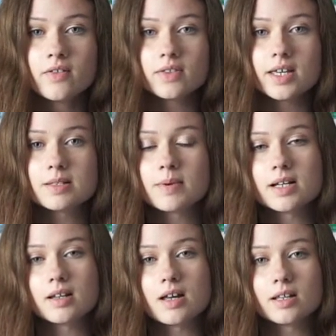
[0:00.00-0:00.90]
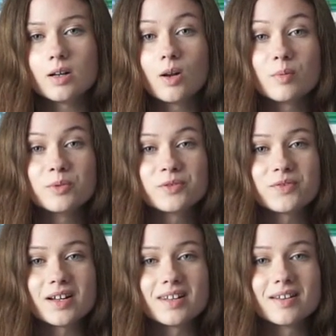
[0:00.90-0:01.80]
These make learning a lot more
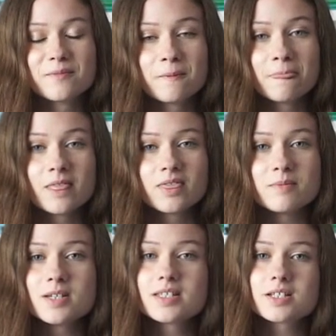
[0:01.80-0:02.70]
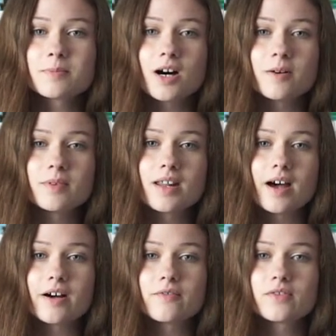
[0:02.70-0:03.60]
fun. The music department
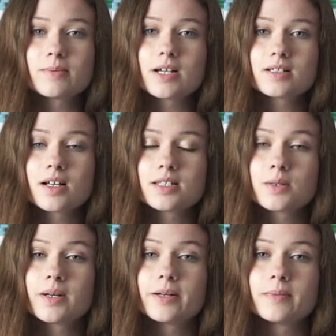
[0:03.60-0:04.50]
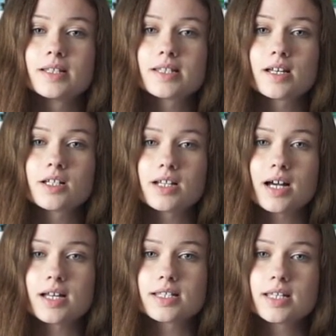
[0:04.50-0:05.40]
have specialised equipment such
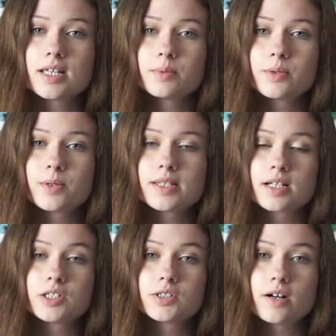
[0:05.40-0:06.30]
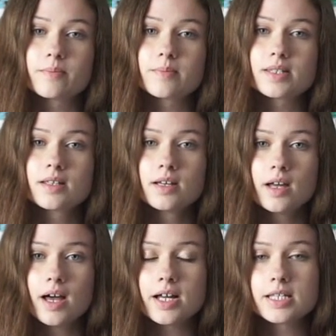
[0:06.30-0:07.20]
as keyboards and drums
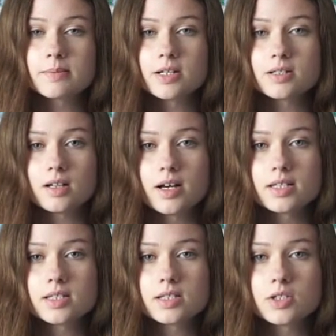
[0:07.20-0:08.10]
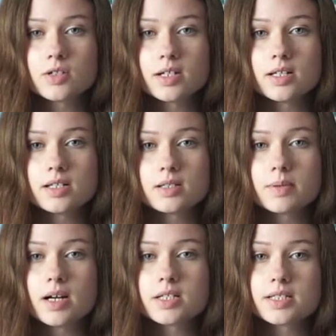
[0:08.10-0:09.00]
and specialised string and
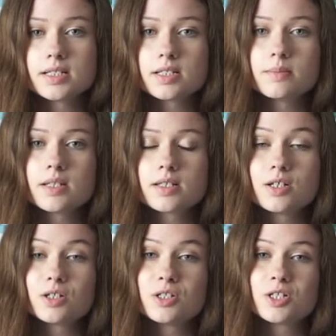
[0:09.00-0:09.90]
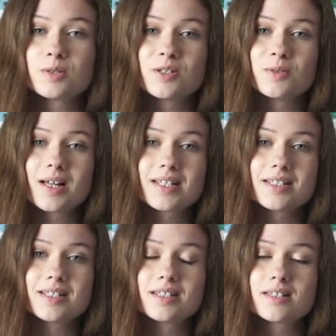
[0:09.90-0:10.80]
percussion instruments that you can use within your
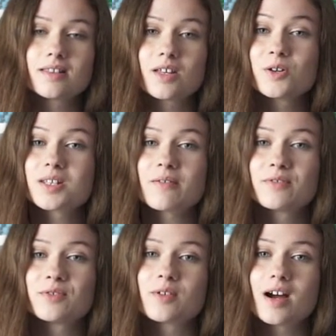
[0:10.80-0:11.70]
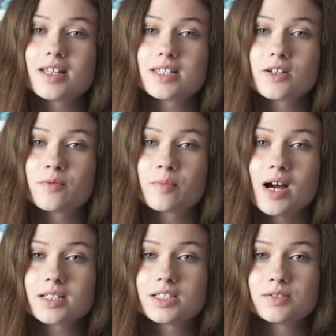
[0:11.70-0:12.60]
lessons. They also have a variety of
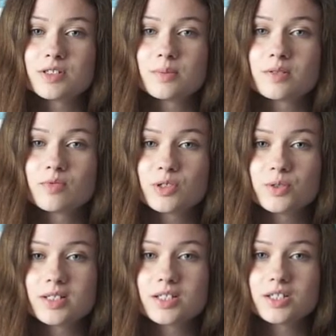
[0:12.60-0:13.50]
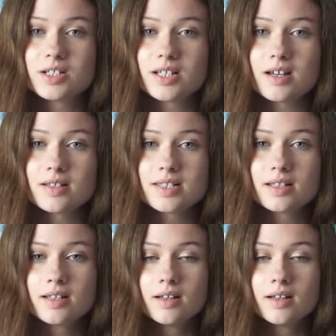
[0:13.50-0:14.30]
practice rooms and recording studios.